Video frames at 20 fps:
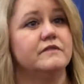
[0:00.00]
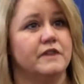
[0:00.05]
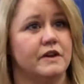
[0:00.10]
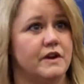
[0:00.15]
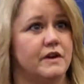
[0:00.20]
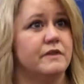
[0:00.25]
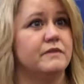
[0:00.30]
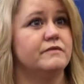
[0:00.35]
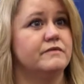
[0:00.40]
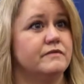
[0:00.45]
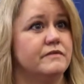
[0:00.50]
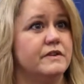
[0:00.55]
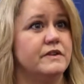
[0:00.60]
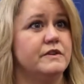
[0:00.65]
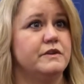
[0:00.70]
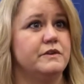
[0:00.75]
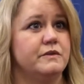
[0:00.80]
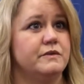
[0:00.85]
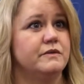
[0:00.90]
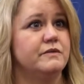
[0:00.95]
the
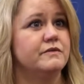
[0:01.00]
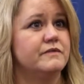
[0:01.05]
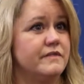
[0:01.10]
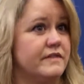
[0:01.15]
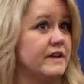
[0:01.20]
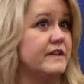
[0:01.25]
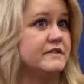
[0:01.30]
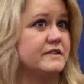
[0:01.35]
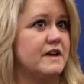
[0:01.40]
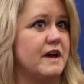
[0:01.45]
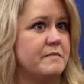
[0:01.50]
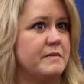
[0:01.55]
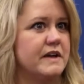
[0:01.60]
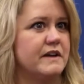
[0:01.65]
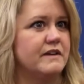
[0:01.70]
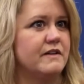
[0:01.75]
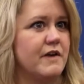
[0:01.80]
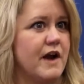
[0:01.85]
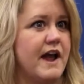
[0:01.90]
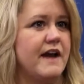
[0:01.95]
new things
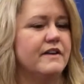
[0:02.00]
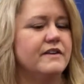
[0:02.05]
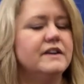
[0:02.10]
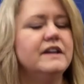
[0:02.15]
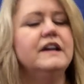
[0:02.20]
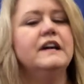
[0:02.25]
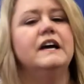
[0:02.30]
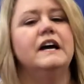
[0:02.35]
coming around.